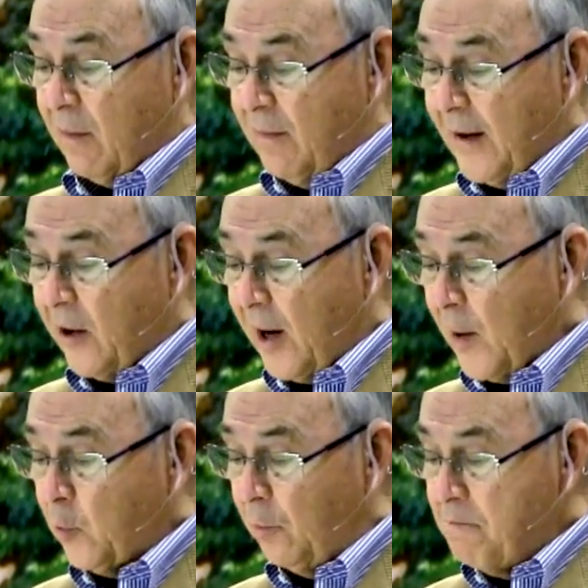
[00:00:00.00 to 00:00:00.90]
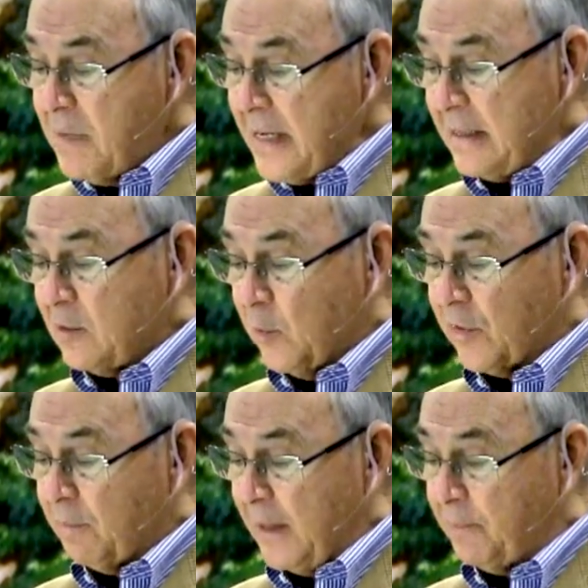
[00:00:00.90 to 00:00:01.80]
There I will meet
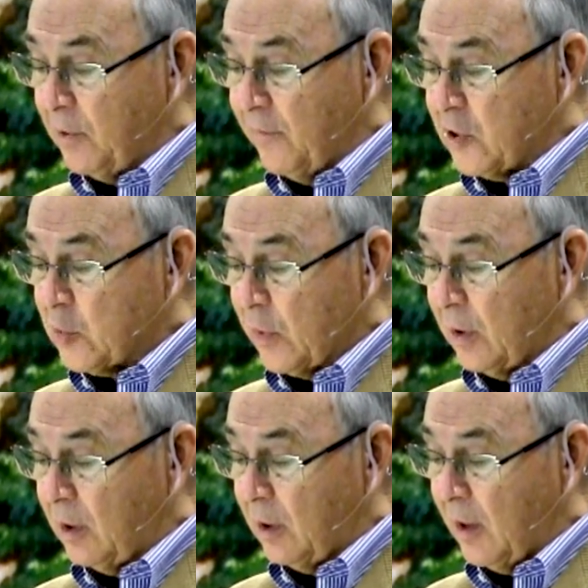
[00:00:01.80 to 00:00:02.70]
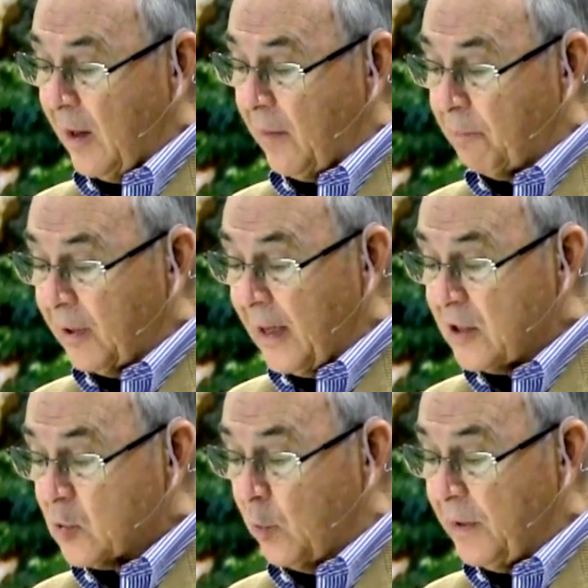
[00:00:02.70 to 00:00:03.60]
with the people of Israel, and the
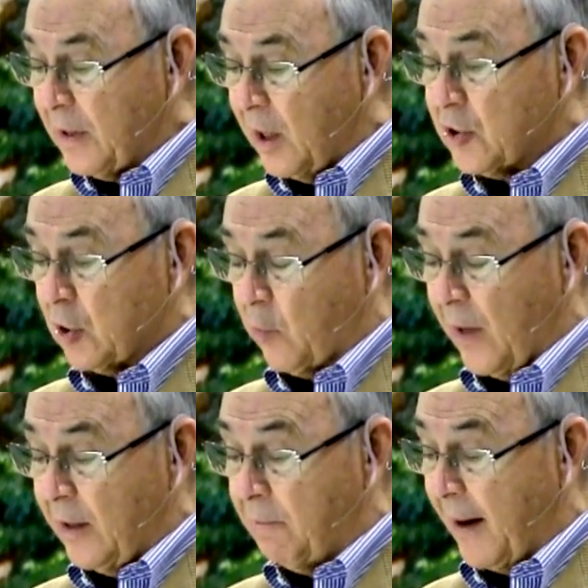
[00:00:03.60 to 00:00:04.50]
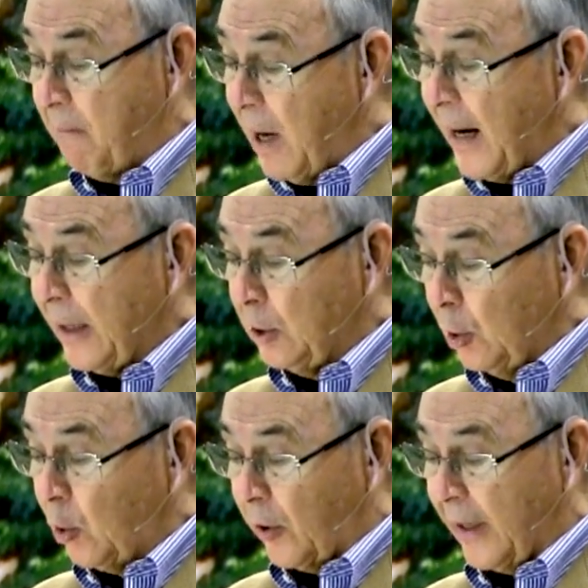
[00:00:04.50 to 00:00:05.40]
place will be consecrated by my
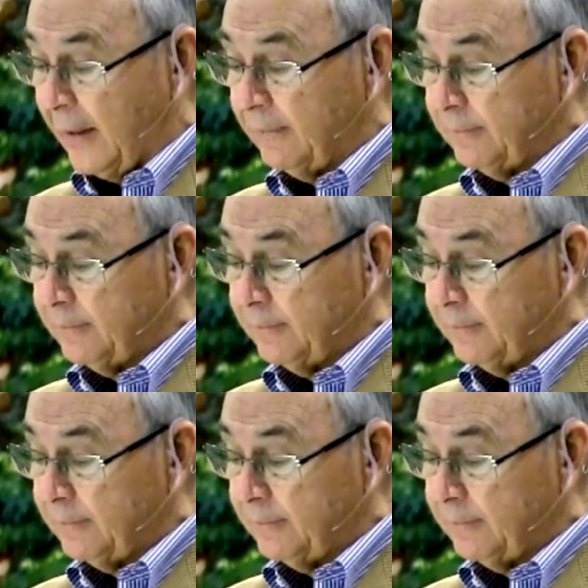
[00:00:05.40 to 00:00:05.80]
glory.